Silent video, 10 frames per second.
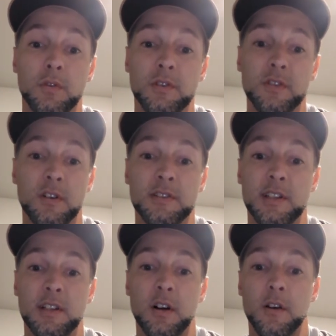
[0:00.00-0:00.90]
and you start
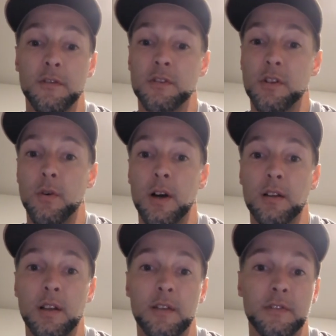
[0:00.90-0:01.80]
seeing offers go
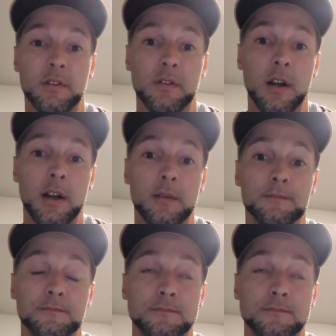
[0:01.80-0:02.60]
out left and right.